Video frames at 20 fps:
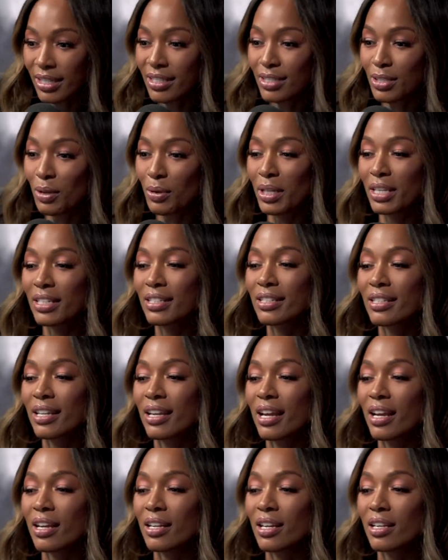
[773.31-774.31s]
Mm-hmm. So then,
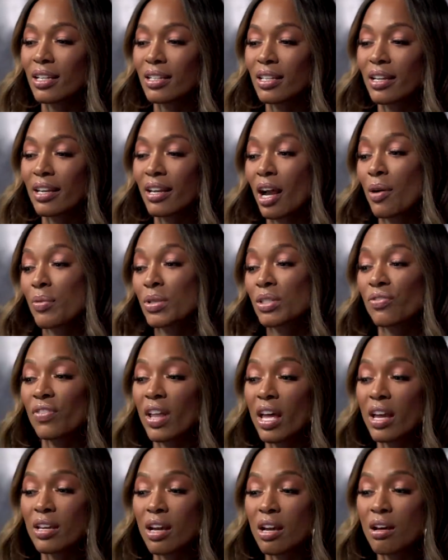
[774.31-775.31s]
uh, like, I was
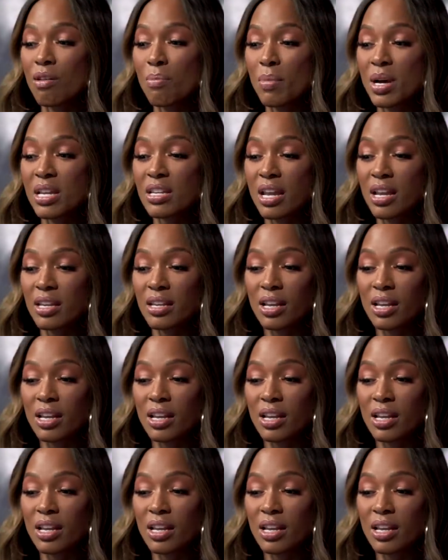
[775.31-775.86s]
flying out on Monday,